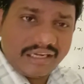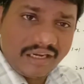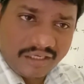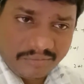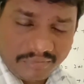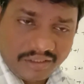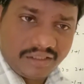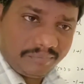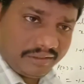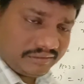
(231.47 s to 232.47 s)
real number in
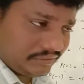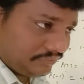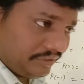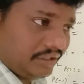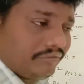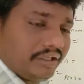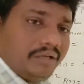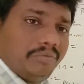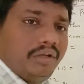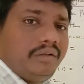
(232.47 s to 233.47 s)
the place of
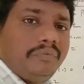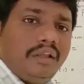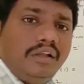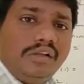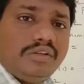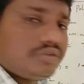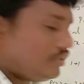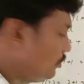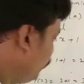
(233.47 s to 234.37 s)
variable, so